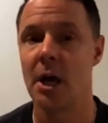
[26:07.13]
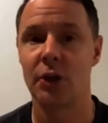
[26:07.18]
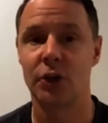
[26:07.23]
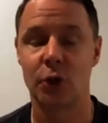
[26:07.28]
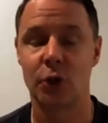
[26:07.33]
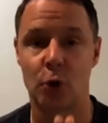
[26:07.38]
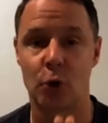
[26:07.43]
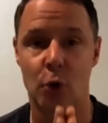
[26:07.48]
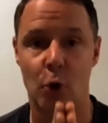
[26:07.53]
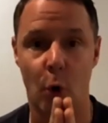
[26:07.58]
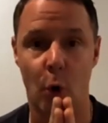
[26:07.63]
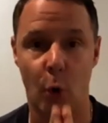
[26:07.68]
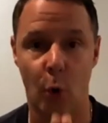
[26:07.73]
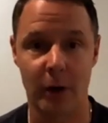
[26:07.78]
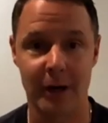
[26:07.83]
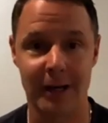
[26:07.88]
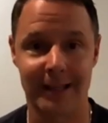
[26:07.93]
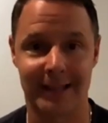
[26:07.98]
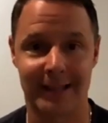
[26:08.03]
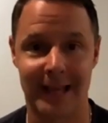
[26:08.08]
So,
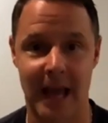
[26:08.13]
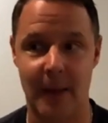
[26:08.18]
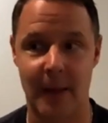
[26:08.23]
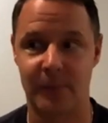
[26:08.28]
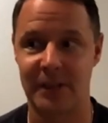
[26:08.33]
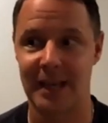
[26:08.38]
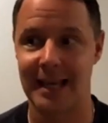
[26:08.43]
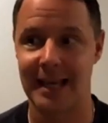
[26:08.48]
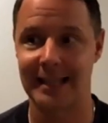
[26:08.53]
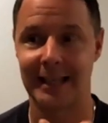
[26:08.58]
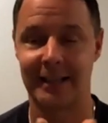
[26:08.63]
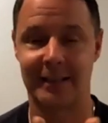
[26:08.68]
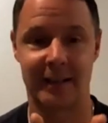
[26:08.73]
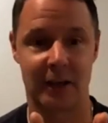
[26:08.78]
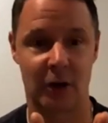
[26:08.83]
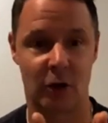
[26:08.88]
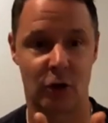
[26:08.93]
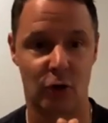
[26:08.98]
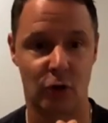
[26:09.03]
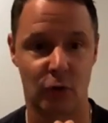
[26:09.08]
cordyceps has this
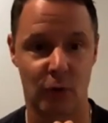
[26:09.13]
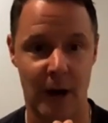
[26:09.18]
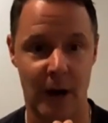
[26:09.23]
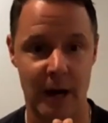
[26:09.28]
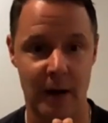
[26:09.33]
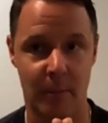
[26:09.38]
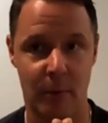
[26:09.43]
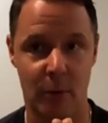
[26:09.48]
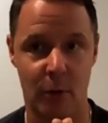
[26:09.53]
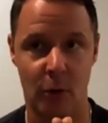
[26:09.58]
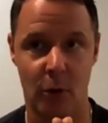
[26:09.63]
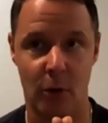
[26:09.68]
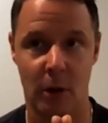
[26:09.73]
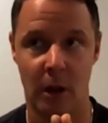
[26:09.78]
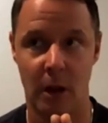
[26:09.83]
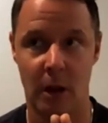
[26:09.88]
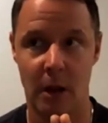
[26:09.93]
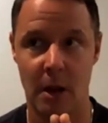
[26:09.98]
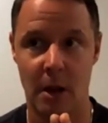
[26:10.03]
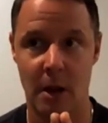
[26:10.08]

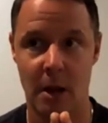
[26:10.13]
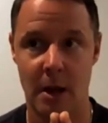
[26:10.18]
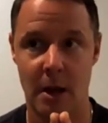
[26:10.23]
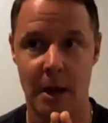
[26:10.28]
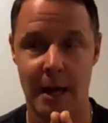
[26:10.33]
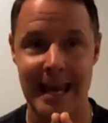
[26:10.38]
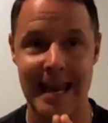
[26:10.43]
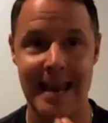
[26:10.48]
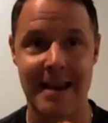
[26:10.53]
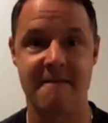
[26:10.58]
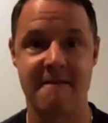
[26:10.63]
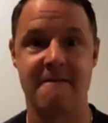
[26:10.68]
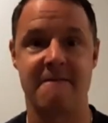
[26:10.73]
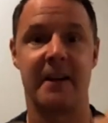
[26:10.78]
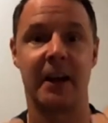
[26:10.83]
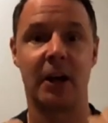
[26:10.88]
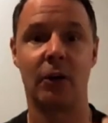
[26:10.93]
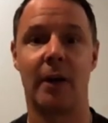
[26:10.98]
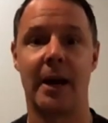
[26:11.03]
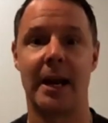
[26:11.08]
incredible
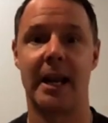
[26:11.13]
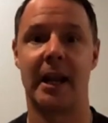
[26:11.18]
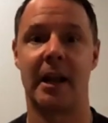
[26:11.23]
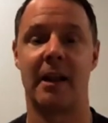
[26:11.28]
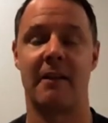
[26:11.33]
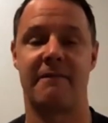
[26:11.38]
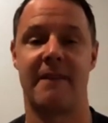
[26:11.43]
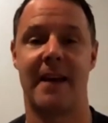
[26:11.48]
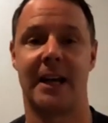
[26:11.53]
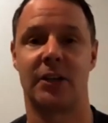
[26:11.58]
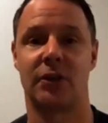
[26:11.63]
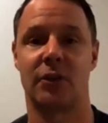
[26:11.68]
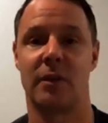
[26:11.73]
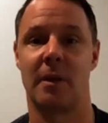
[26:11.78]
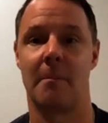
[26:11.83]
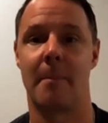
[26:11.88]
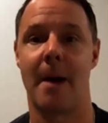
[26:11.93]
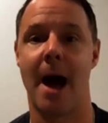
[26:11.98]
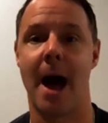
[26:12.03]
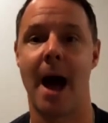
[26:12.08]
invigorating effect on
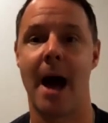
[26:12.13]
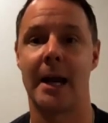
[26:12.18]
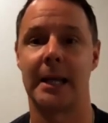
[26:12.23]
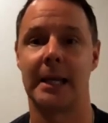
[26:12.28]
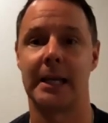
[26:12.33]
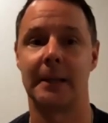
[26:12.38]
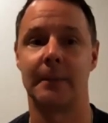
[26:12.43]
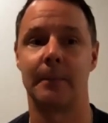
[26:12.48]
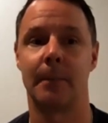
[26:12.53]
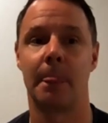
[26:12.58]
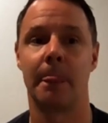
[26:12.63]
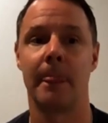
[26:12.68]
the body,